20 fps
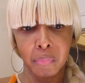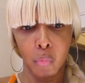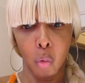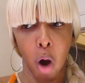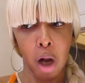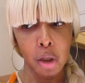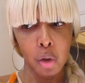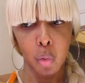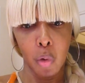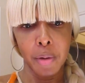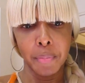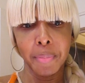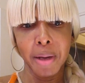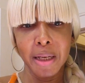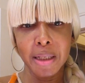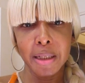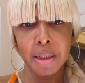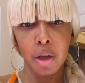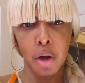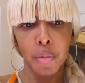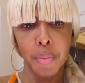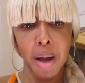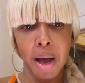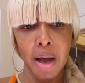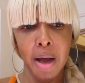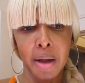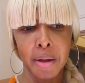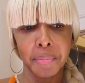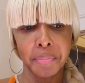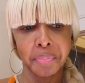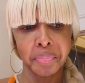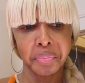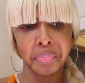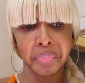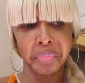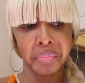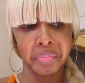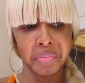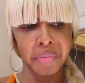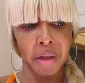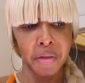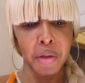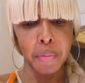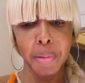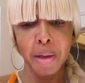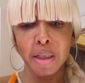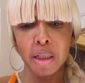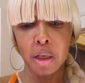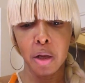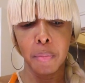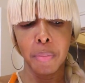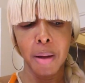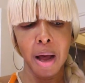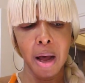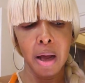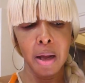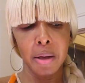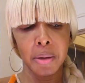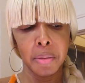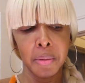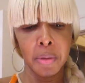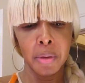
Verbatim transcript: watch one bus go by, another bus go by.